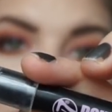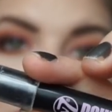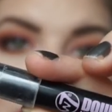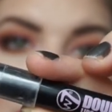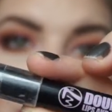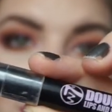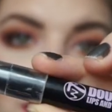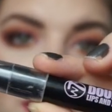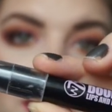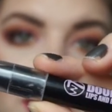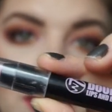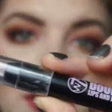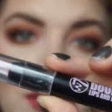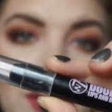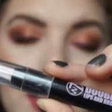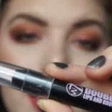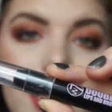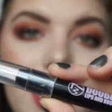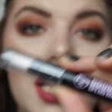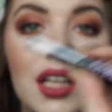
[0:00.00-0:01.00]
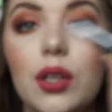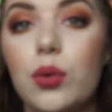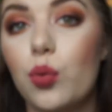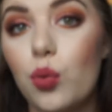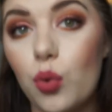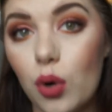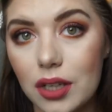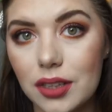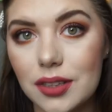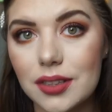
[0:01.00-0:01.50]
this every single day
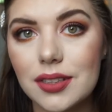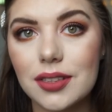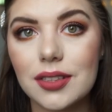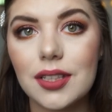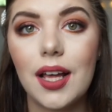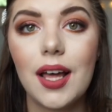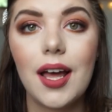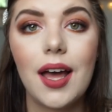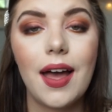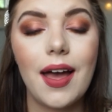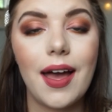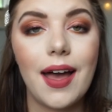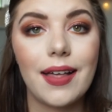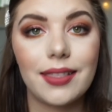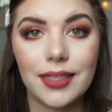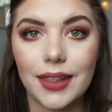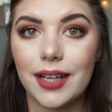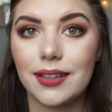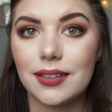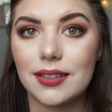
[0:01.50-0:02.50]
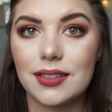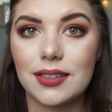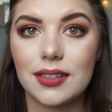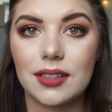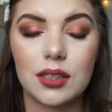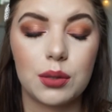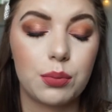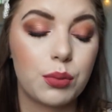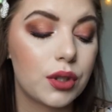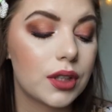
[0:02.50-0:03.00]
once and that is
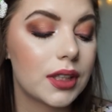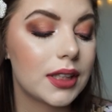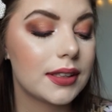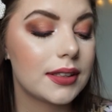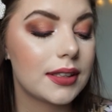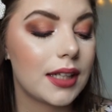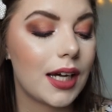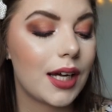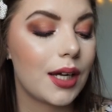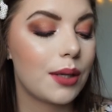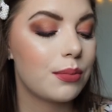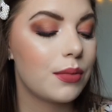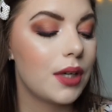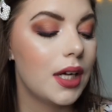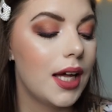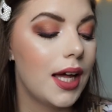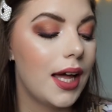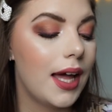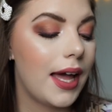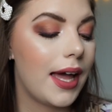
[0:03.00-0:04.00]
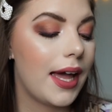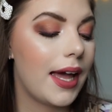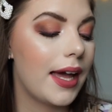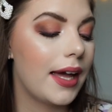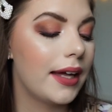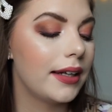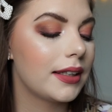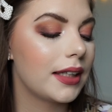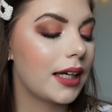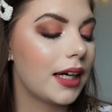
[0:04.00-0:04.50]
in the morning time.
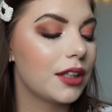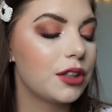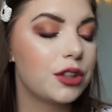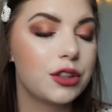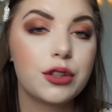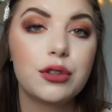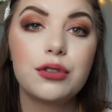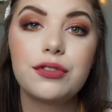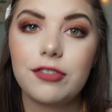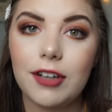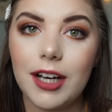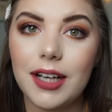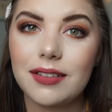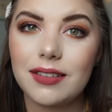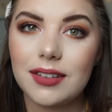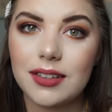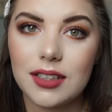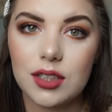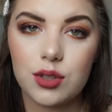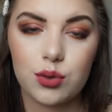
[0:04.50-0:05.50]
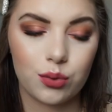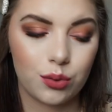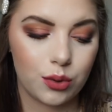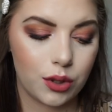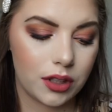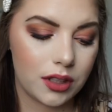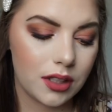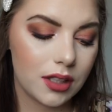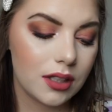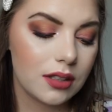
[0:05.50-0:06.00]
And I do find this
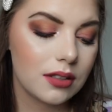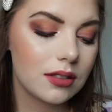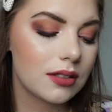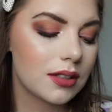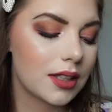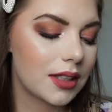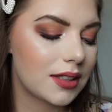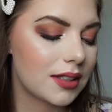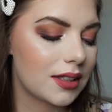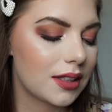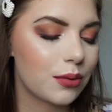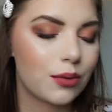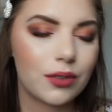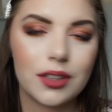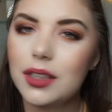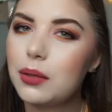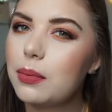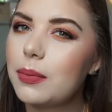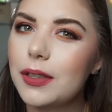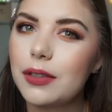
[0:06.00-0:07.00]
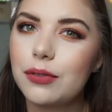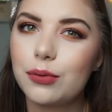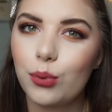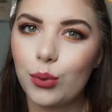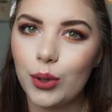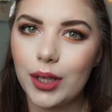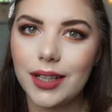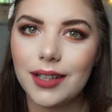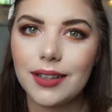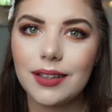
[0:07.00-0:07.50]
working. It's a little bit
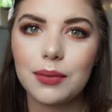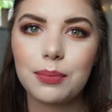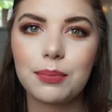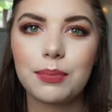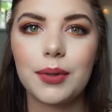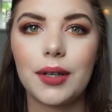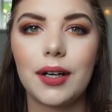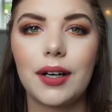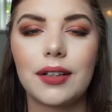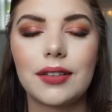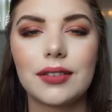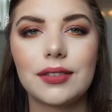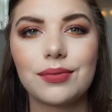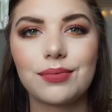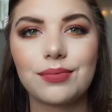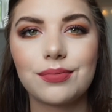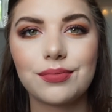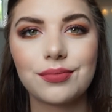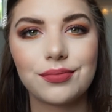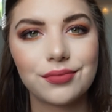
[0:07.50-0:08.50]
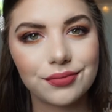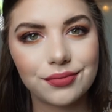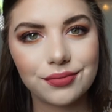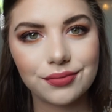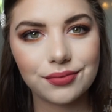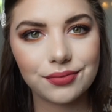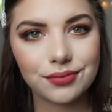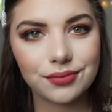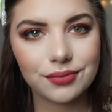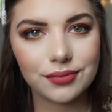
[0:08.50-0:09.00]
weird, but
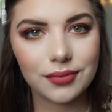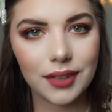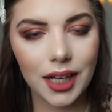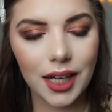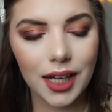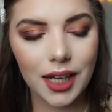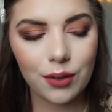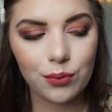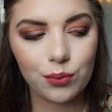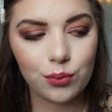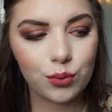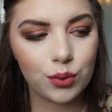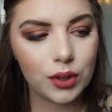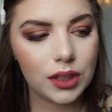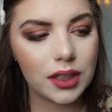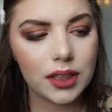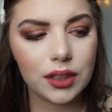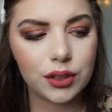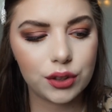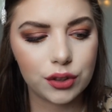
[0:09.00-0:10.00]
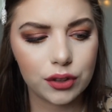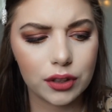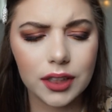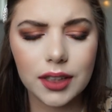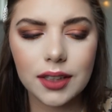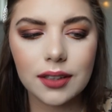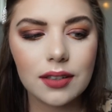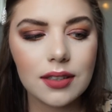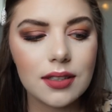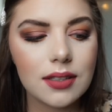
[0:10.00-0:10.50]
I'm really
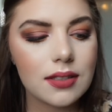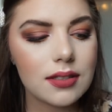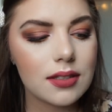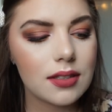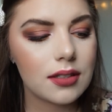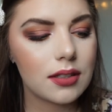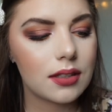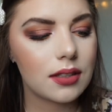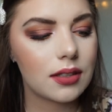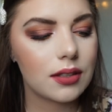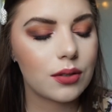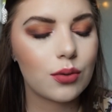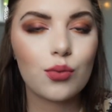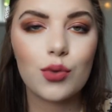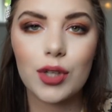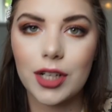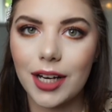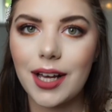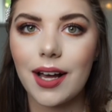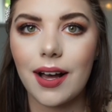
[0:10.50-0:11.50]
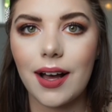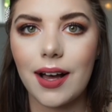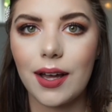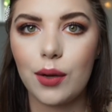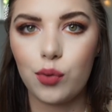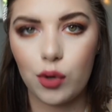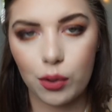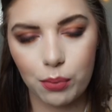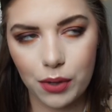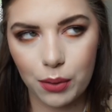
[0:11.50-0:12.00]
enjoying this when
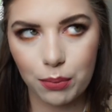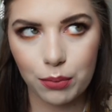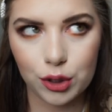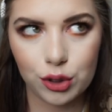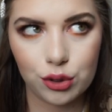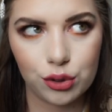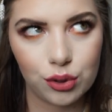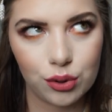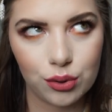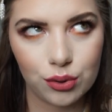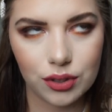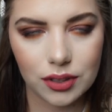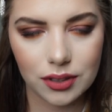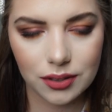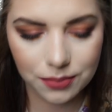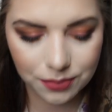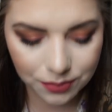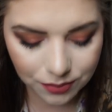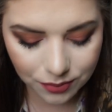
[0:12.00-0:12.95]
I remember to use it.